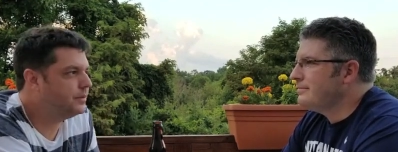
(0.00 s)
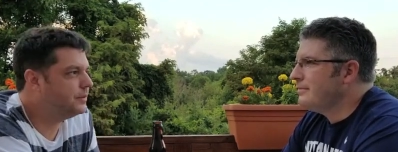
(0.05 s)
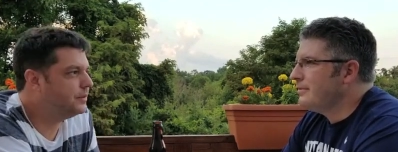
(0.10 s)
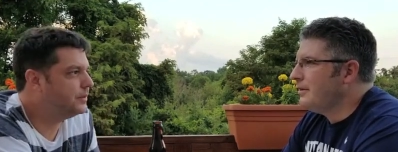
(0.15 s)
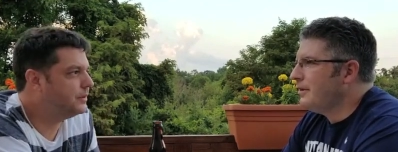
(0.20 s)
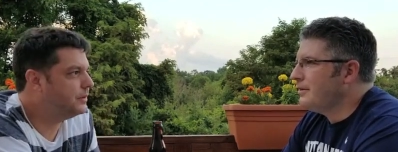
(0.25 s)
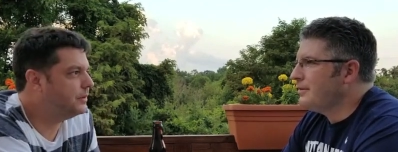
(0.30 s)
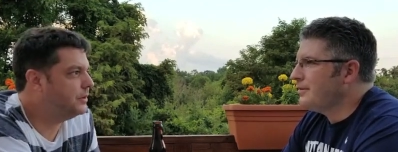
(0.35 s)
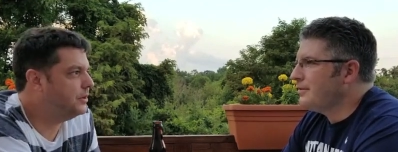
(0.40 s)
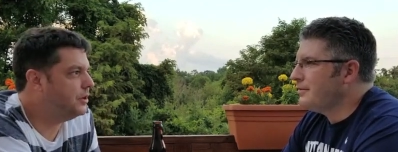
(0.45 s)

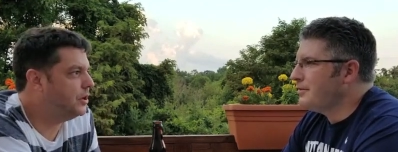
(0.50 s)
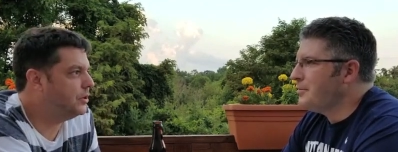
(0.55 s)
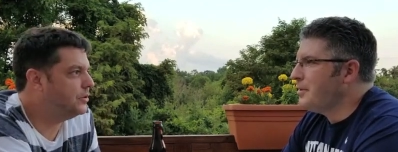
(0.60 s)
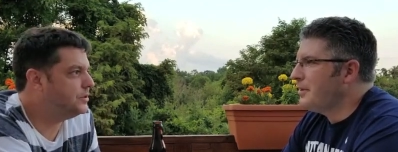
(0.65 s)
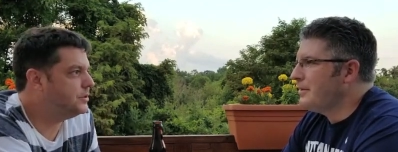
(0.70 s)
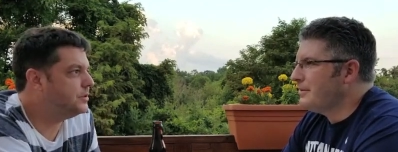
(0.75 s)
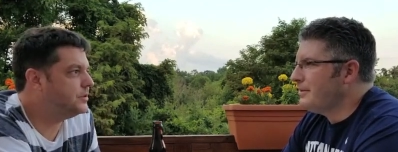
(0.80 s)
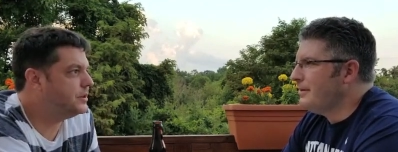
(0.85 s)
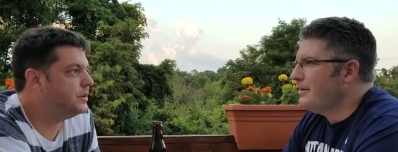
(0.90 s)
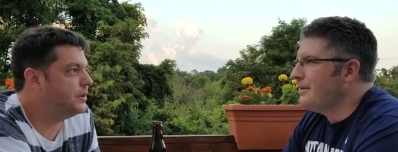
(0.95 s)
Speaker 1: on the no,
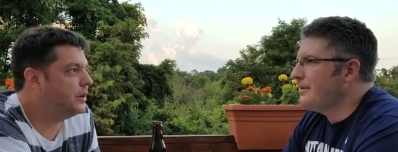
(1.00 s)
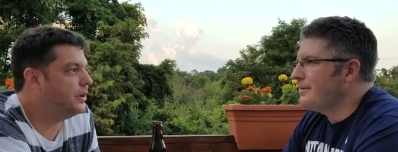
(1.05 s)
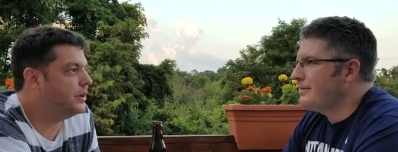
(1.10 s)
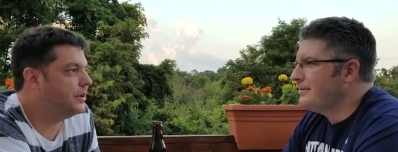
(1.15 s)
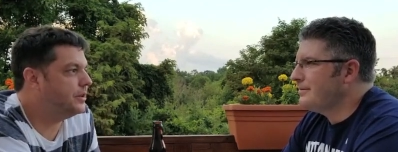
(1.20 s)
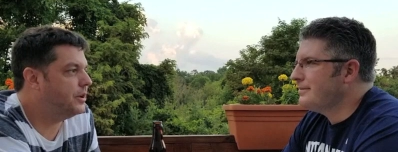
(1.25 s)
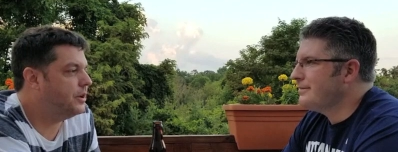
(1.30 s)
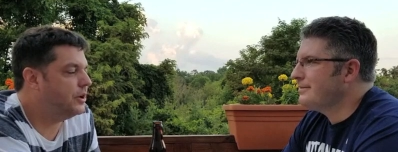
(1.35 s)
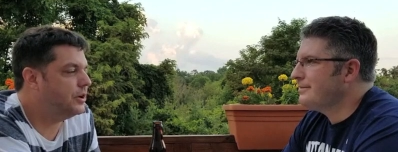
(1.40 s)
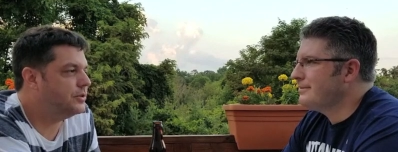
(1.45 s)
to, yeah.
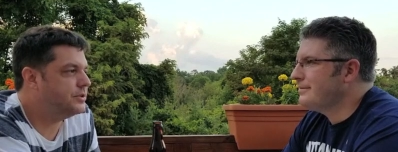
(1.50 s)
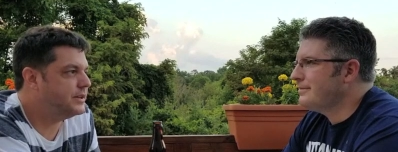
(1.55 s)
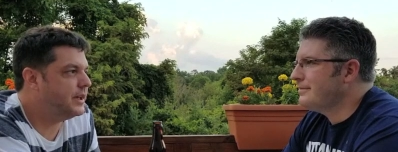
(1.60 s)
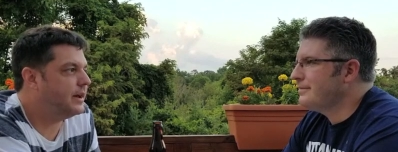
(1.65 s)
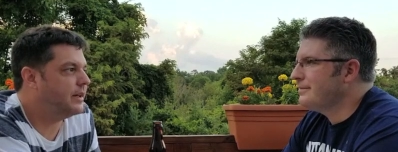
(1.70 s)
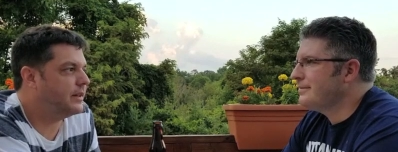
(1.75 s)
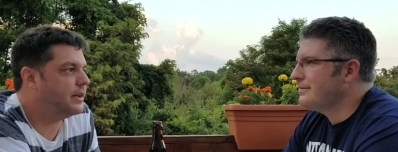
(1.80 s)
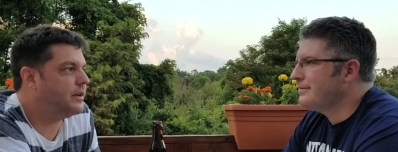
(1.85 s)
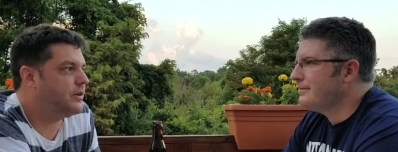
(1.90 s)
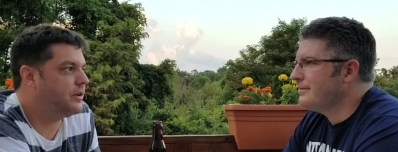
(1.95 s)
on the nose,
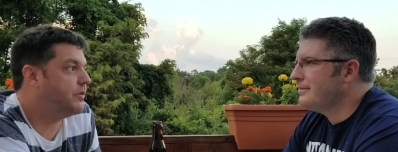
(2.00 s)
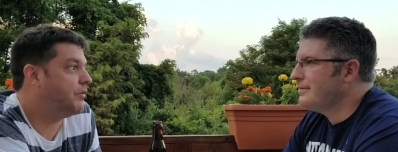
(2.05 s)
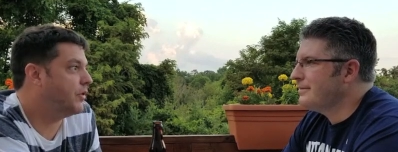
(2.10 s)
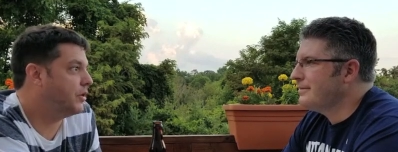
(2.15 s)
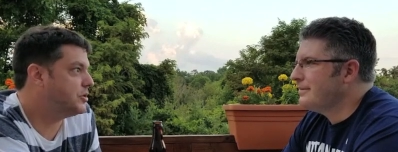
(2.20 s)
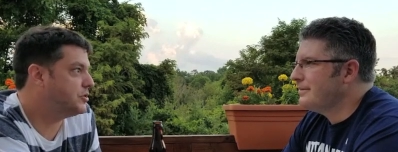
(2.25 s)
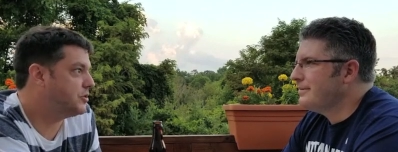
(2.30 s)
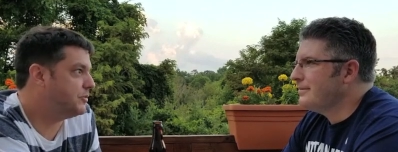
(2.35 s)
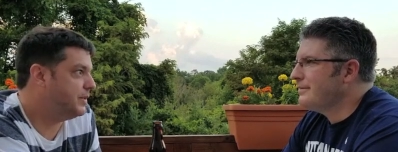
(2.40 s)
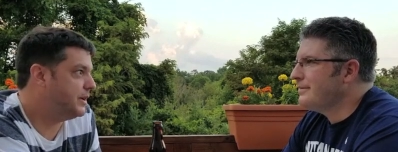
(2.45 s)
yeah, like a
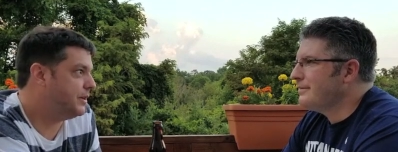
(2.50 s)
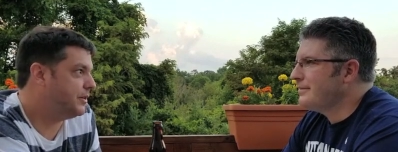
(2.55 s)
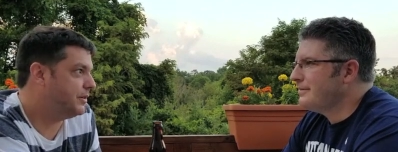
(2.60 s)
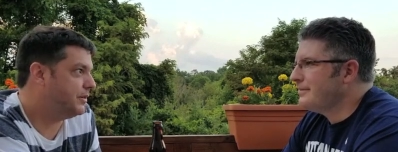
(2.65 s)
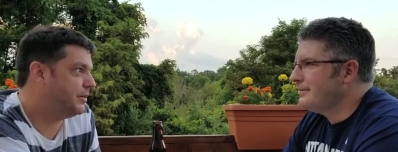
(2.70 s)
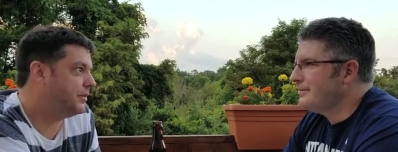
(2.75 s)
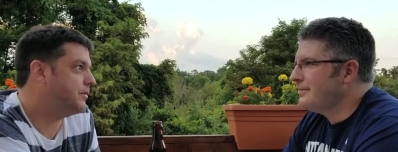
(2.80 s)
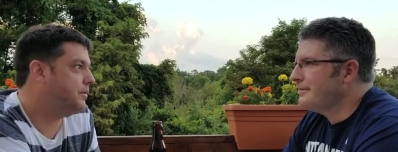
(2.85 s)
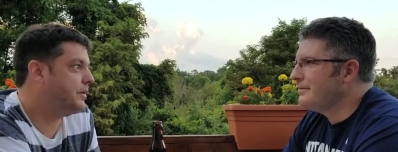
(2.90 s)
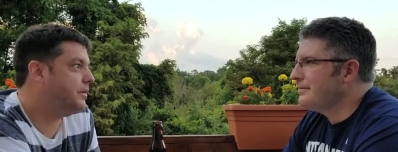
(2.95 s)
Gewurztraminer
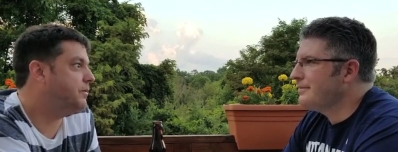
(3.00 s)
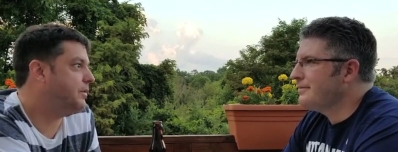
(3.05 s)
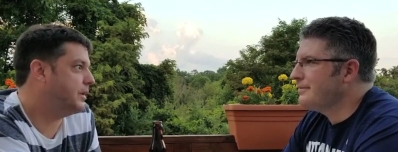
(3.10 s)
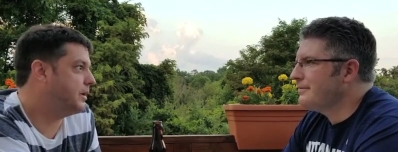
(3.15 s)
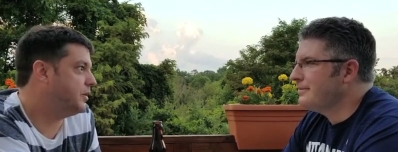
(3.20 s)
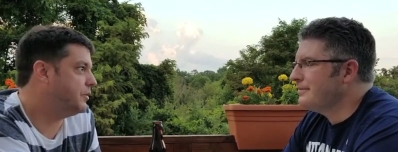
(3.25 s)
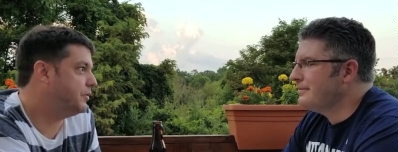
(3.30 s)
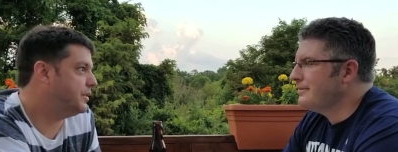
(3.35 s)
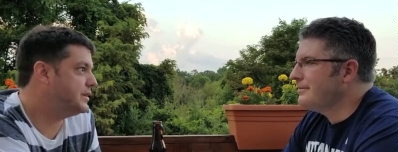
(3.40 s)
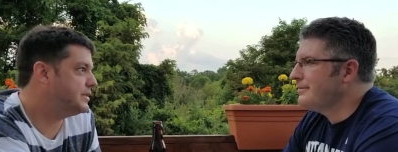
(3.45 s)
or
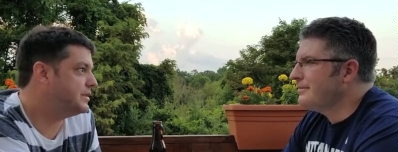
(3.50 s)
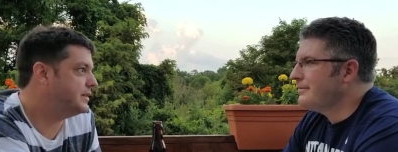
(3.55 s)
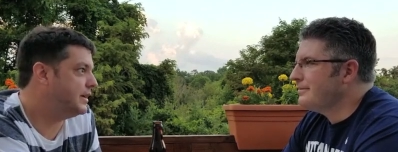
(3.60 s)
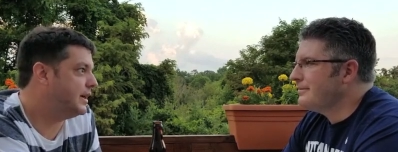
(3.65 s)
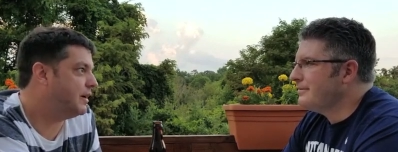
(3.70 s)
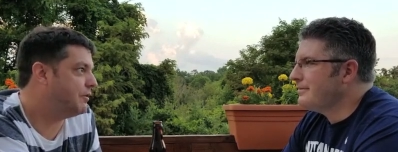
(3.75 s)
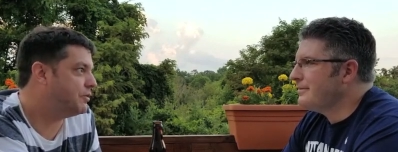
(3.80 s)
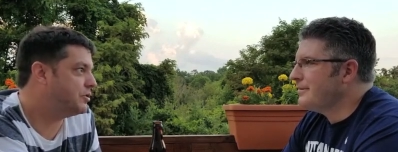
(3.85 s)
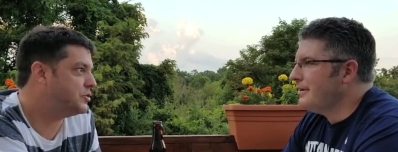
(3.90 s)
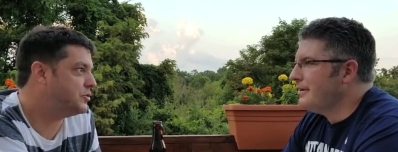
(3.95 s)
like a Riesling,
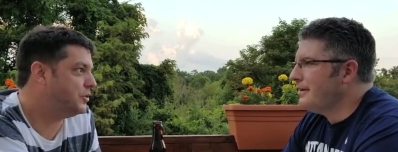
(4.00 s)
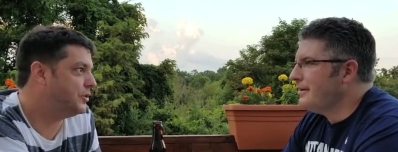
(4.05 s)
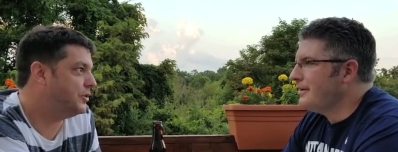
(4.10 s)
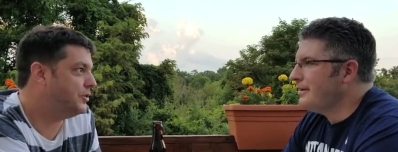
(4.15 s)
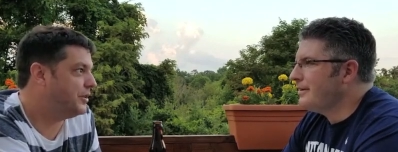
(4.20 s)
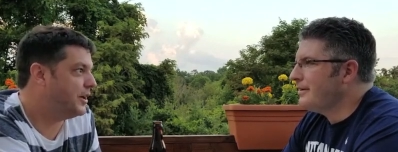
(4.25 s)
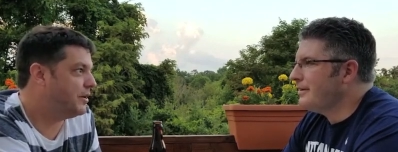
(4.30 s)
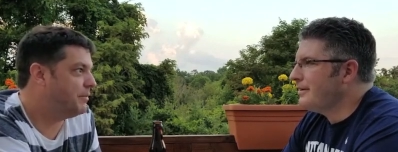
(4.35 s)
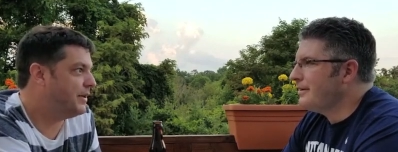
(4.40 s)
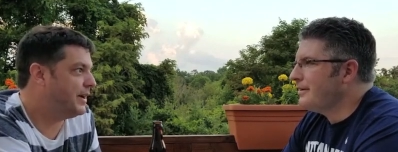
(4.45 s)
yeah, for sure,
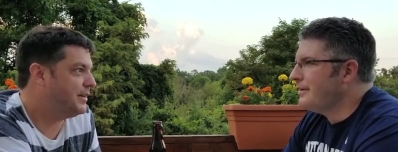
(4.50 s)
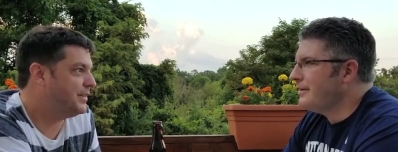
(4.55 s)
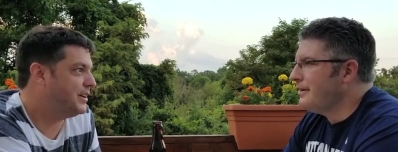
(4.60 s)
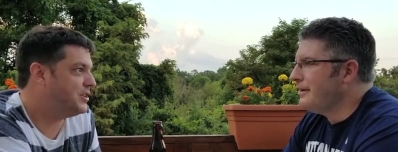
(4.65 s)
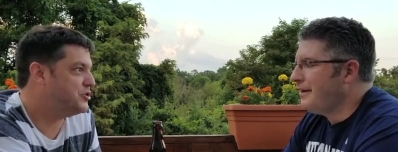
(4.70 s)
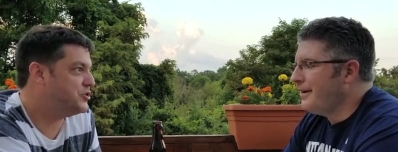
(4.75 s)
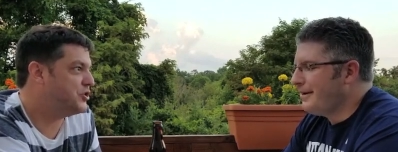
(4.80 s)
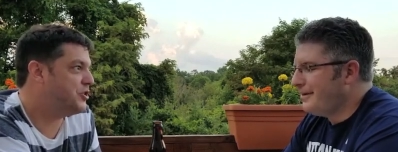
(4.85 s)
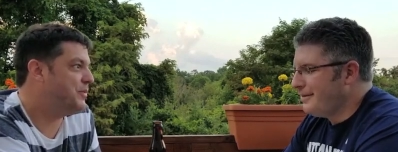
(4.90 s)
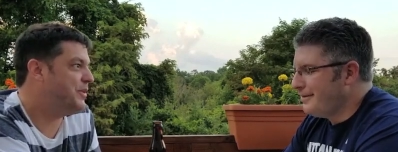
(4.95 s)
no doubt about
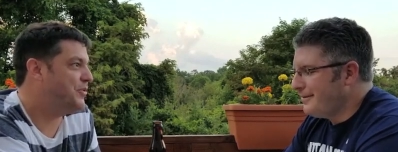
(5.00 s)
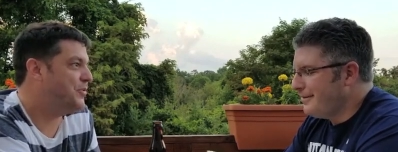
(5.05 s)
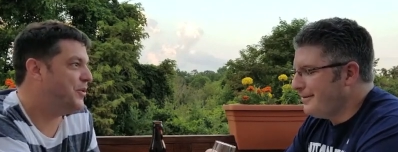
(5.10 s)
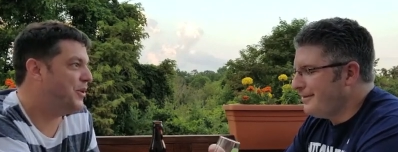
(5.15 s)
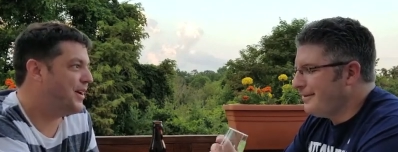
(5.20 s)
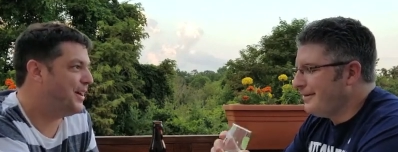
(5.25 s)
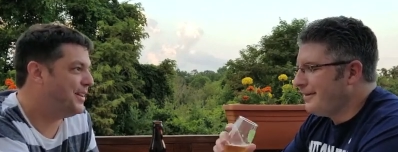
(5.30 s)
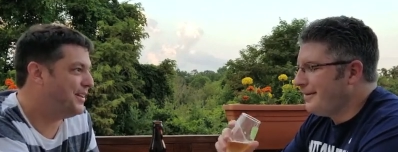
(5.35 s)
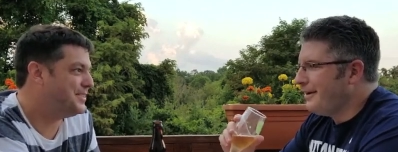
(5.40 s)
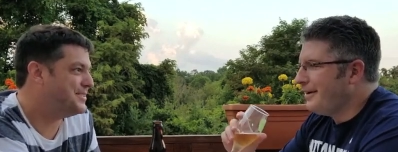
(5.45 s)
that. German I could,
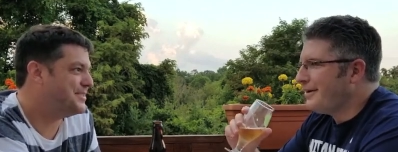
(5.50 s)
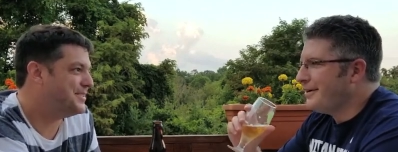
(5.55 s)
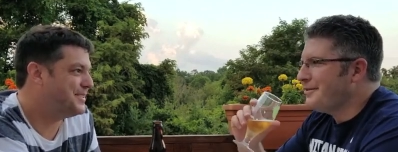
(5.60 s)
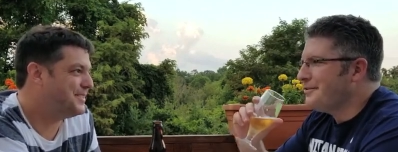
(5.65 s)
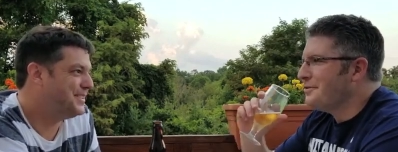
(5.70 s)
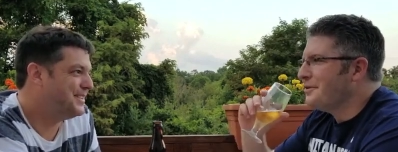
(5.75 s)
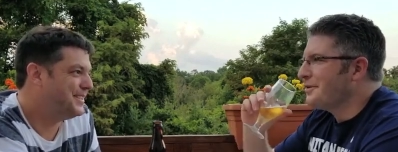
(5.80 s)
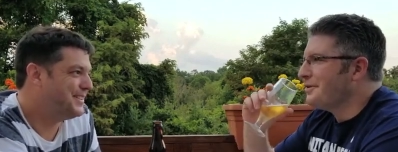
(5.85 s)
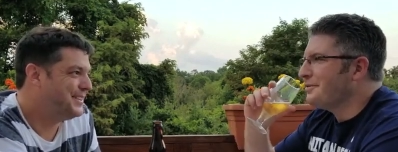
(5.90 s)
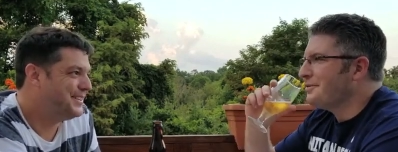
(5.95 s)
wine. I as, could
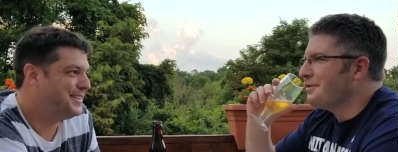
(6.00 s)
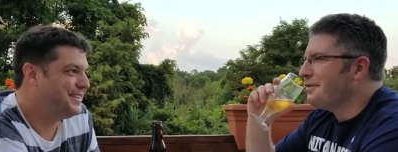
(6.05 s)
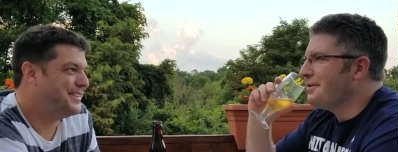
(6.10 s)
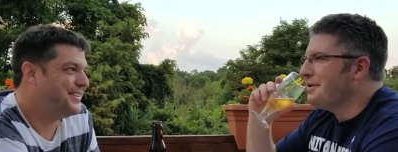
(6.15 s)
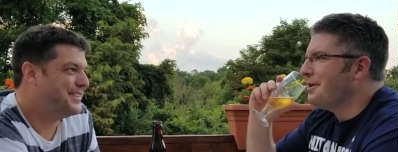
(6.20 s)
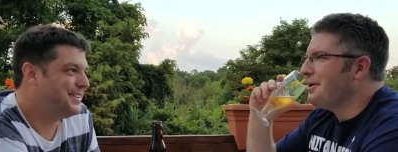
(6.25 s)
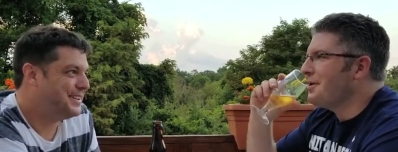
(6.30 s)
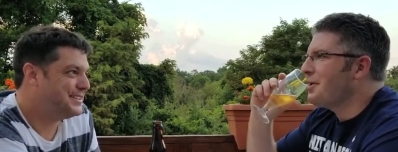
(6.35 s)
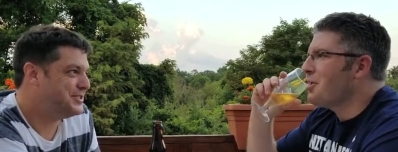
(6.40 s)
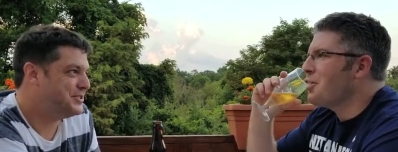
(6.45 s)
drink this all day. As a